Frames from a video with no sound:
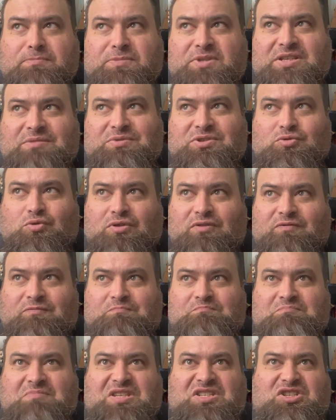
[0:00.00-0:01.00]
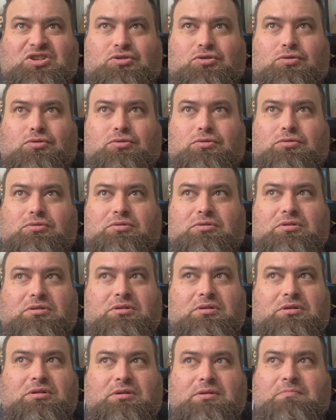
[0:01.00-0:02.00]
some sort of mystical,
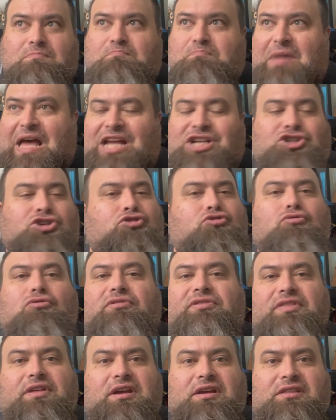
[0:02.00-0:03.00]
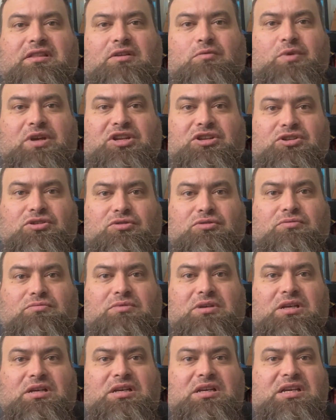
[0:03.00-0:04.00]
magical thing that we do.
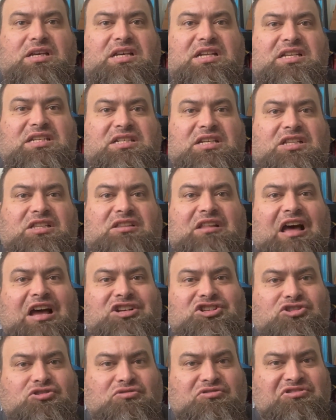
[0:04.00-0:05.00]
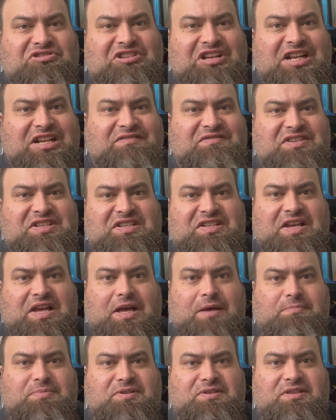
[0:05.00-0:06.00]
It is a logical set of
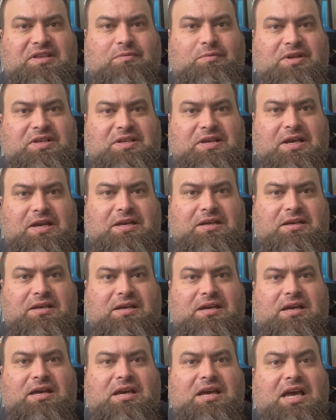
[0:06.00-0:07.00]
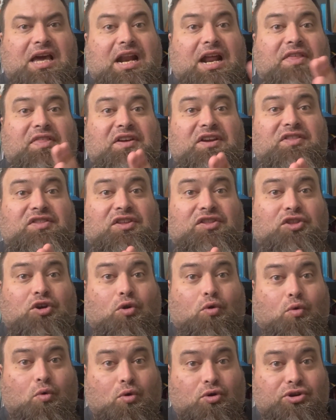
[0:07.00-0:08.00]
steps that we take. And I think that the
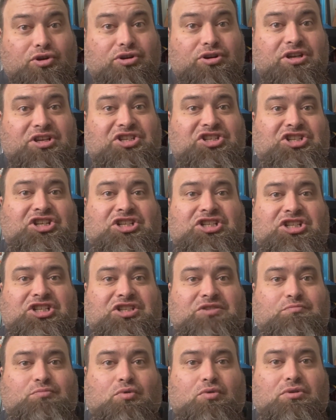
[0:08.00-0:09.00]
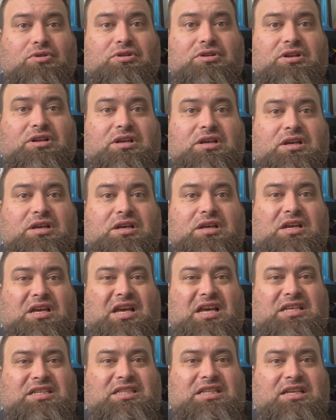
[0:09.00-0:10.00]
order is just as important
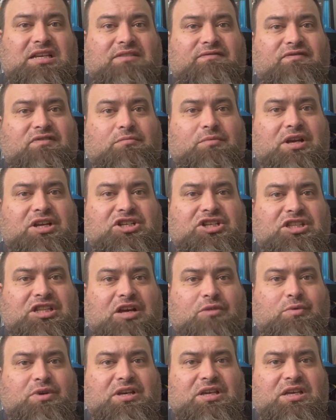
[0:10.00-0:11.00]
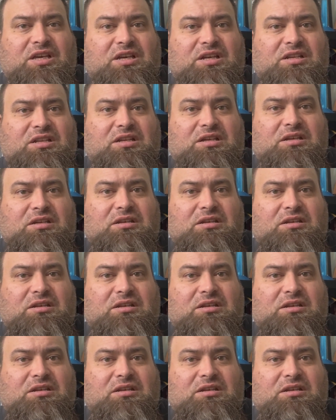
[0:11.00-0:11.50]
as the information that we get